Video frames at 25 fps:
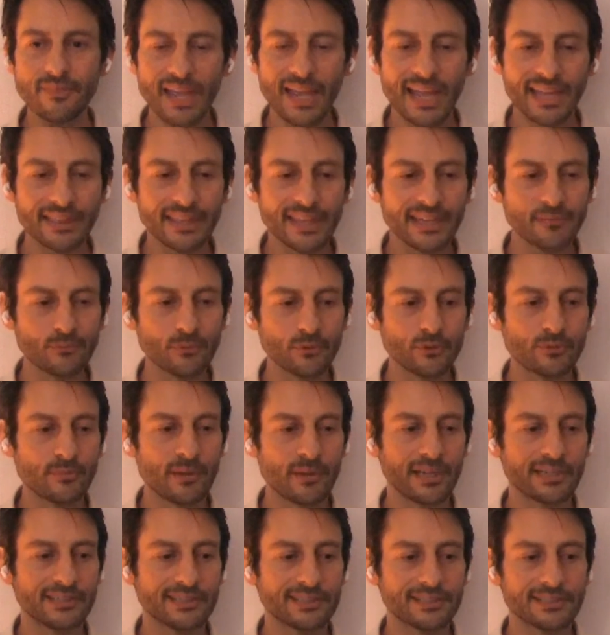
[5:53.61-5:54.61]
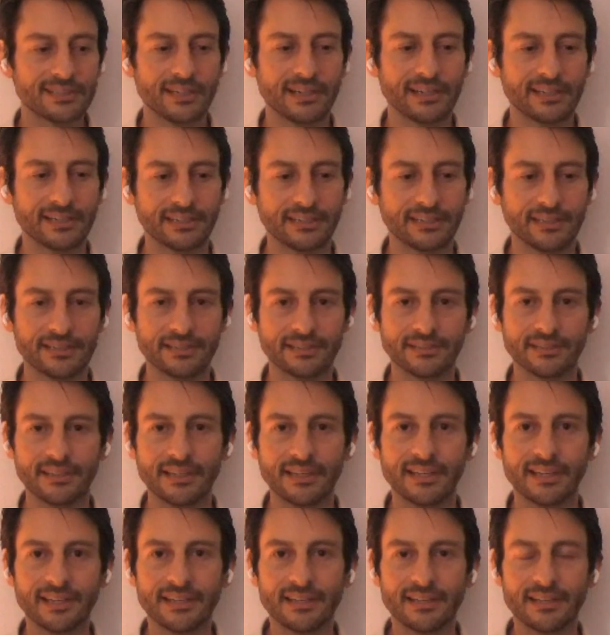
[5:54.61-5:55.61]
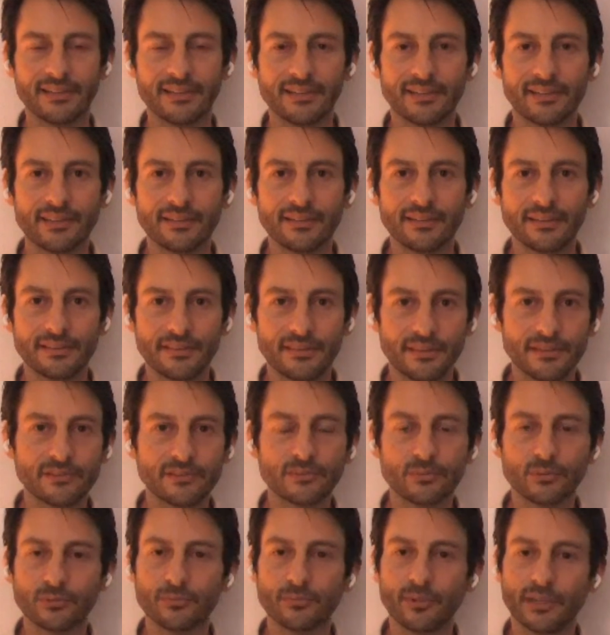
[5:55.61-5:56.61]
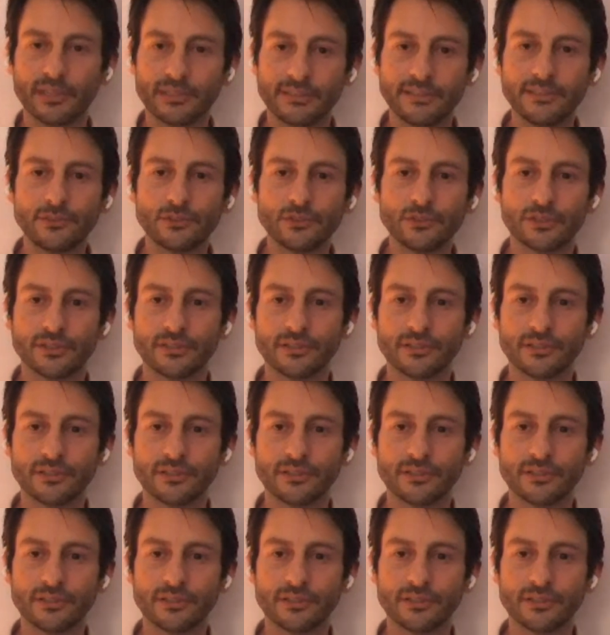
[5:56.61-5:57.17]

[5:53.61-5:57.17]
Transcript: And that was my sign that this was my teacher.